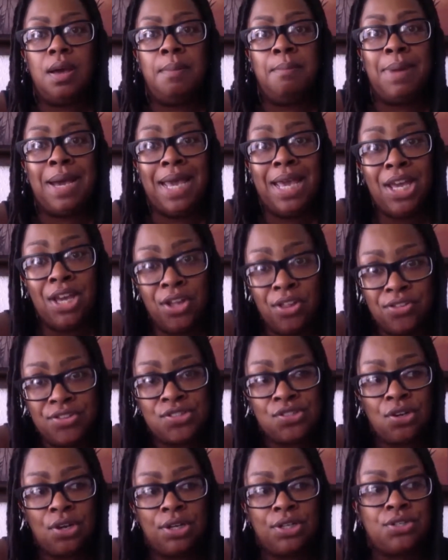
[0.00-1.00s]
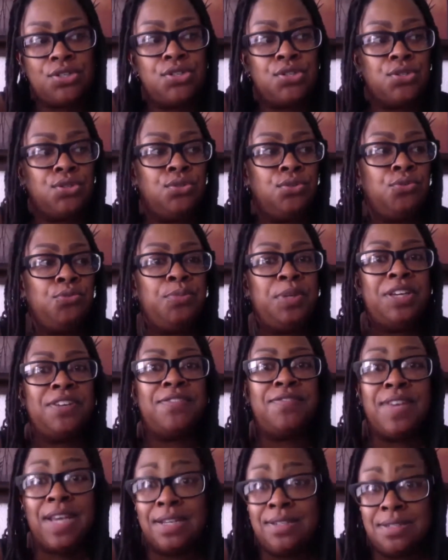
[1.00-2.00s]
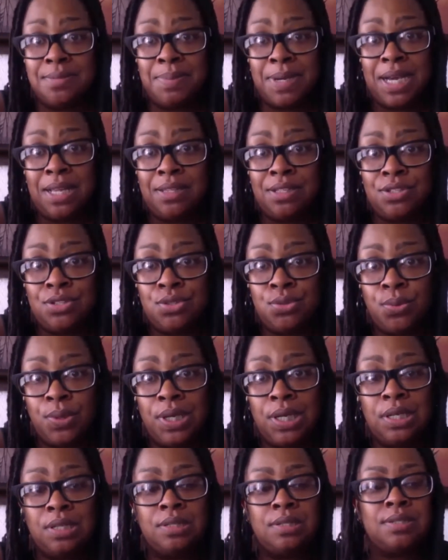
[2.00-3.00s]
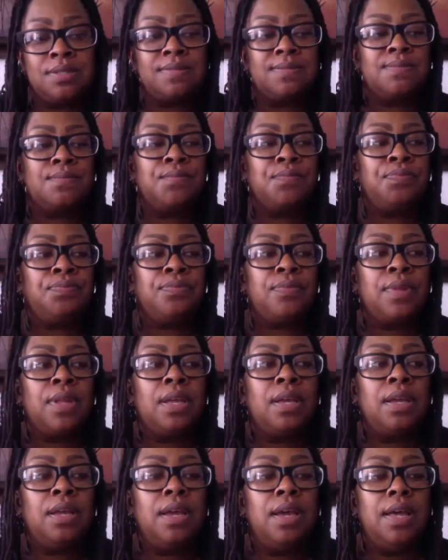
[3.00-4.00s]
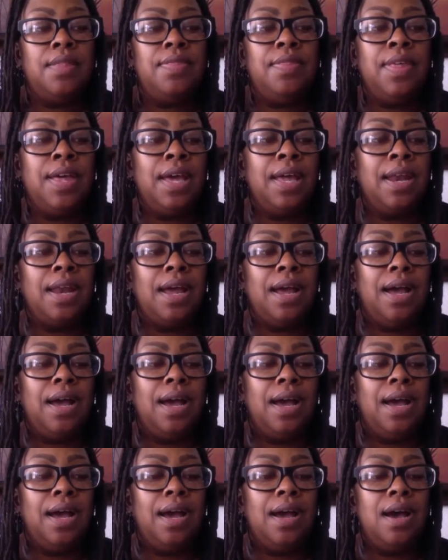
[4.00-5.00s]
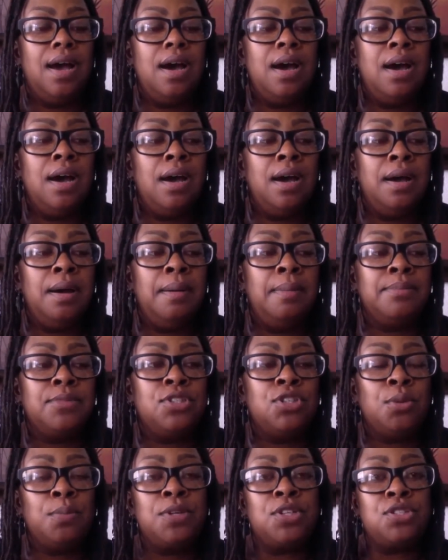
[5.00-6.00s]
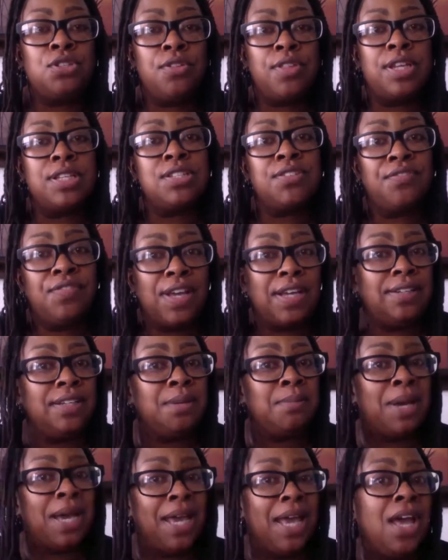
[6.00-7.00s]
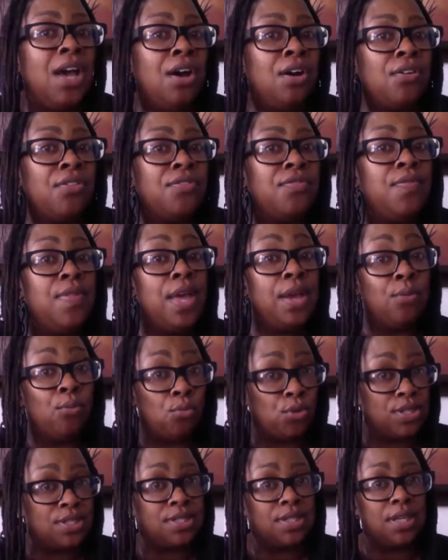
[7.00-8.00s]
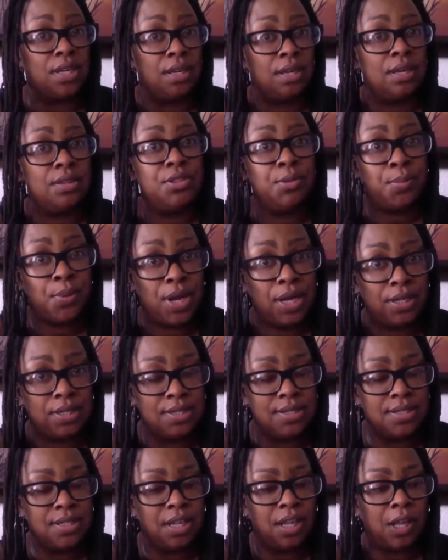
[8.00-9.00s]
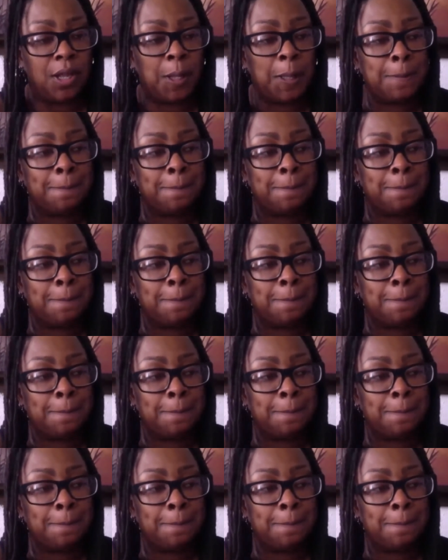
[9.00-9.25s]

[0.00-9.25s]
My health started to be affected by these twins, that so much so that it's affecting my health and risking the pregnancy.